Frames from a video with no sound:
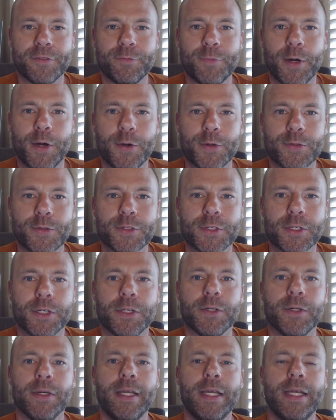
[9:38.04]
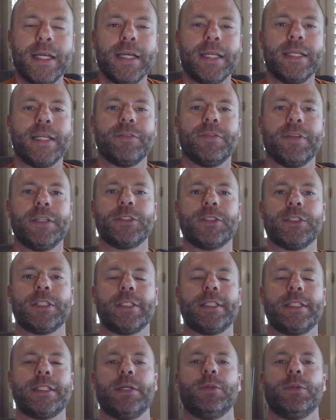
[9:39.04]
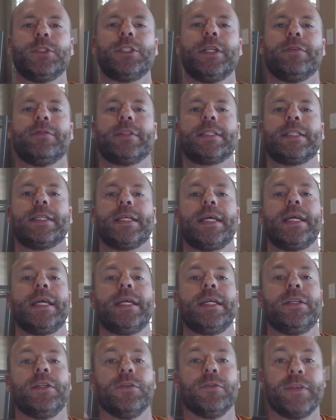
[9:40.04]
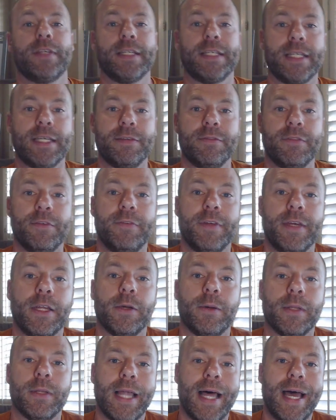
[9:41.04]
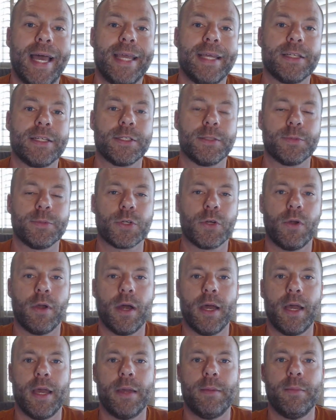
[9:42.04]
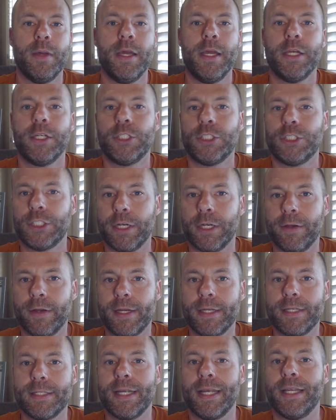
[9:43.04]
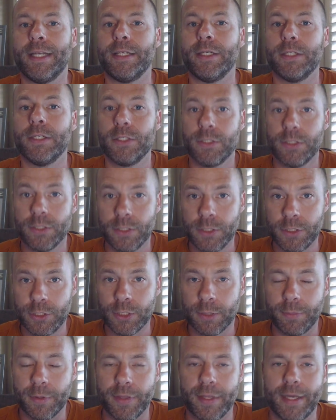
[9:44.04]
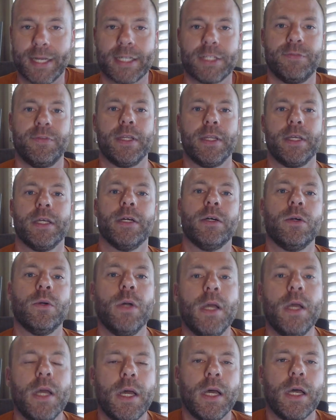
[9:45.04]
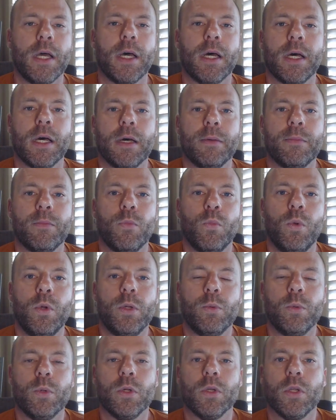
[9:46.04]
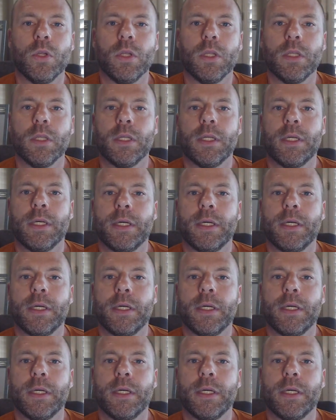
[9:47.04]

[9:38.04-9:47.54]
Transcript: both. So definitely interested to see what you have to say. Don't forget to give the video a like, subscribe, share it, and jump on the next video. We will